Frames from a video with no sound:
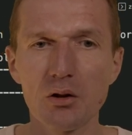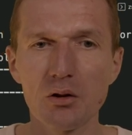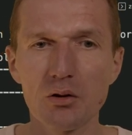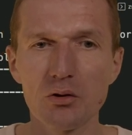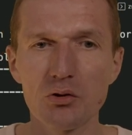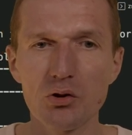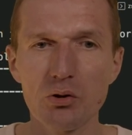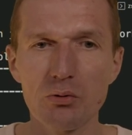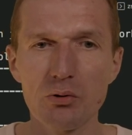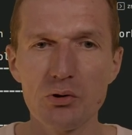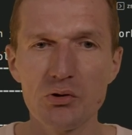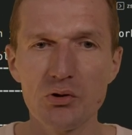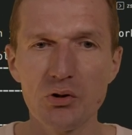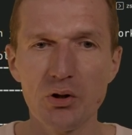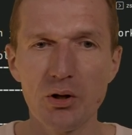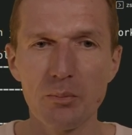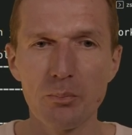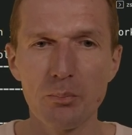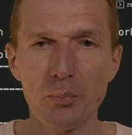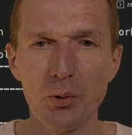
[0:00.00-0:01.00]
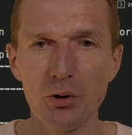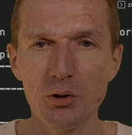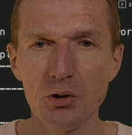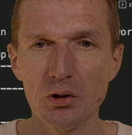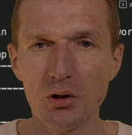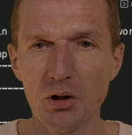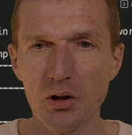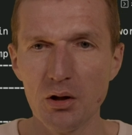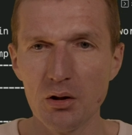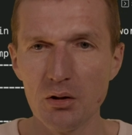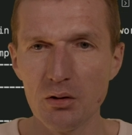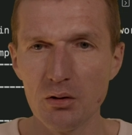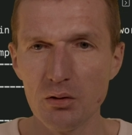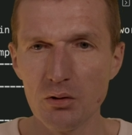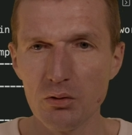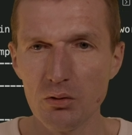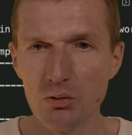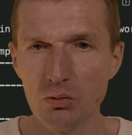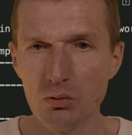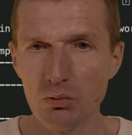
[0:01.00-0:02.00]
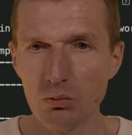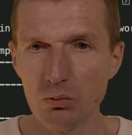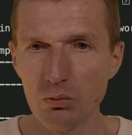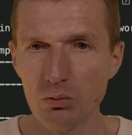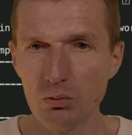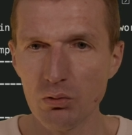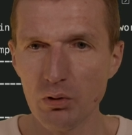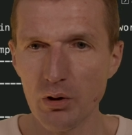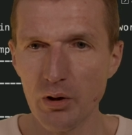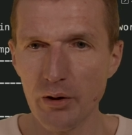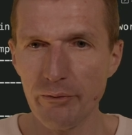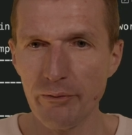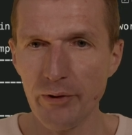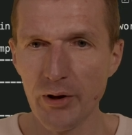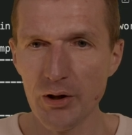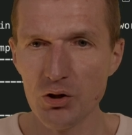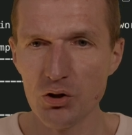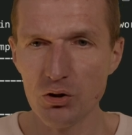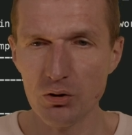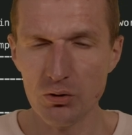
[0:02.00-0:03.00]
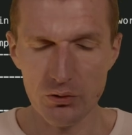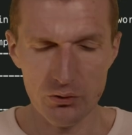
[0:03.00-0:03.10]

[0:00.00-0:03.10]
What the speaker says: there is a pointer to a function.